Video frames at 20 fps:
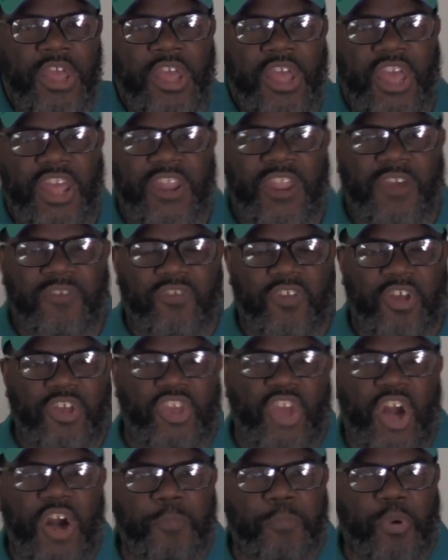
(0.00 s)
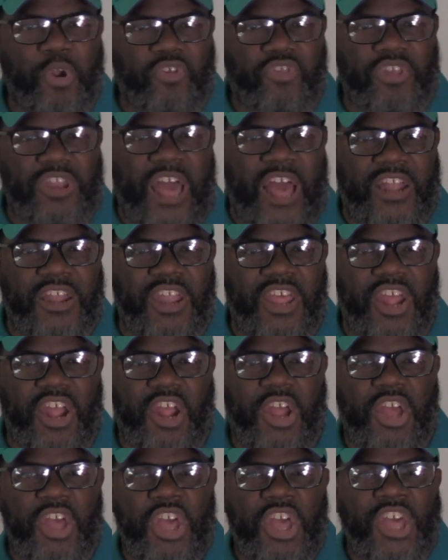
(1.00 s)
And there's a young person out
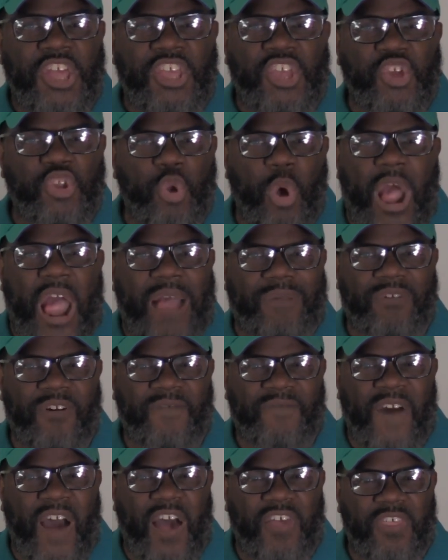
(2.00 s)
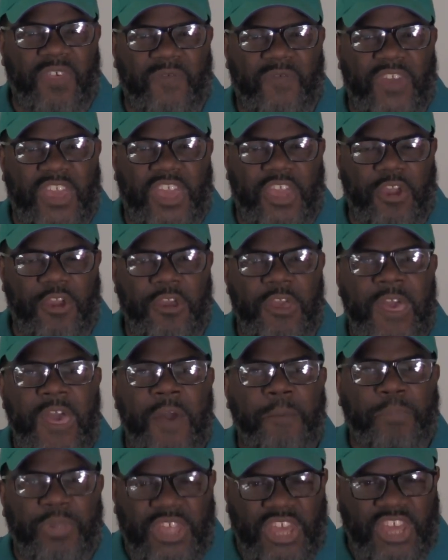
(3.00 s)
there, you don't have a father figure
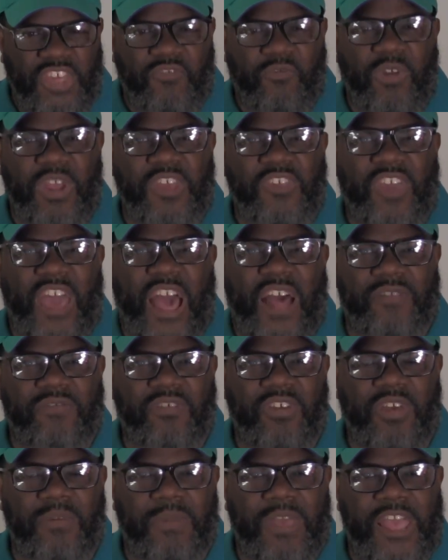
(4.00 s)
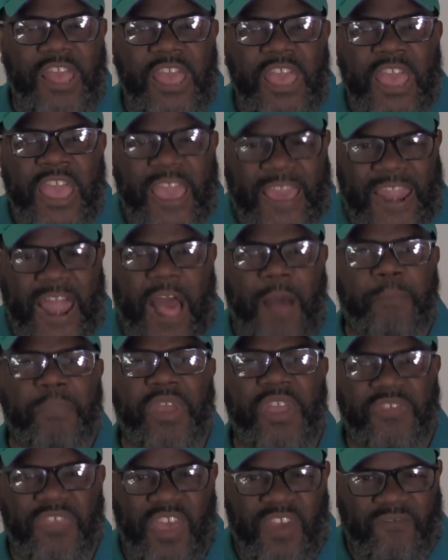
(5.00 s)
please reach out to me and I'll
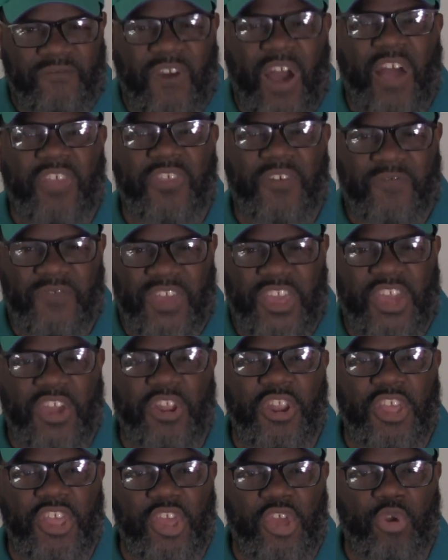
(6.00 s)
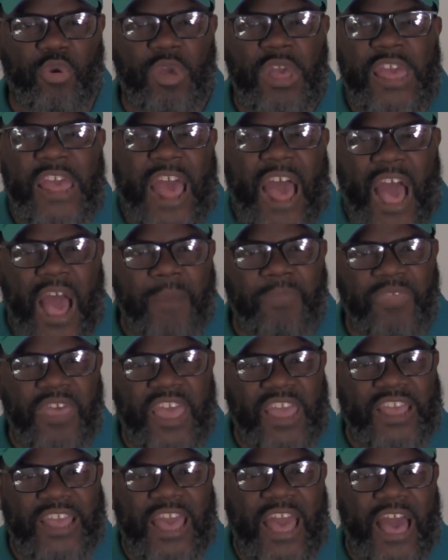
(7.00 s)
be that father figure to you. I'm
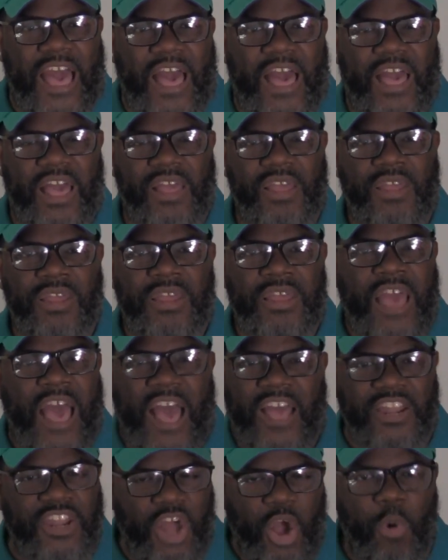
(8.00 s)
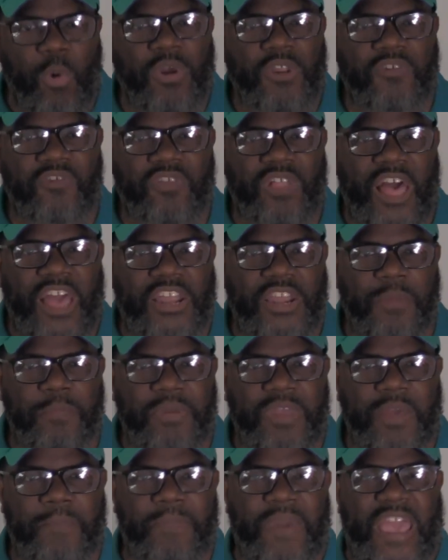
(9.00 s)
that guy. I know what it's like to
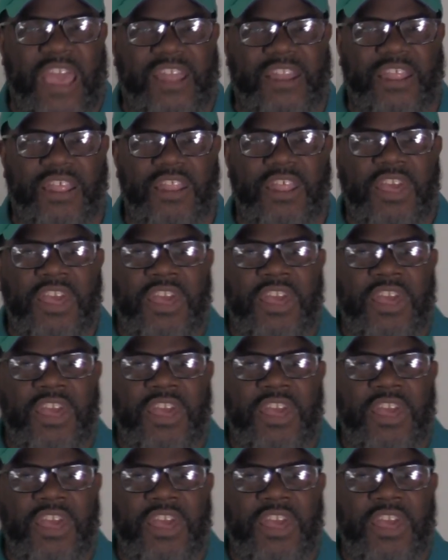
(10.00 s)
be abandoned.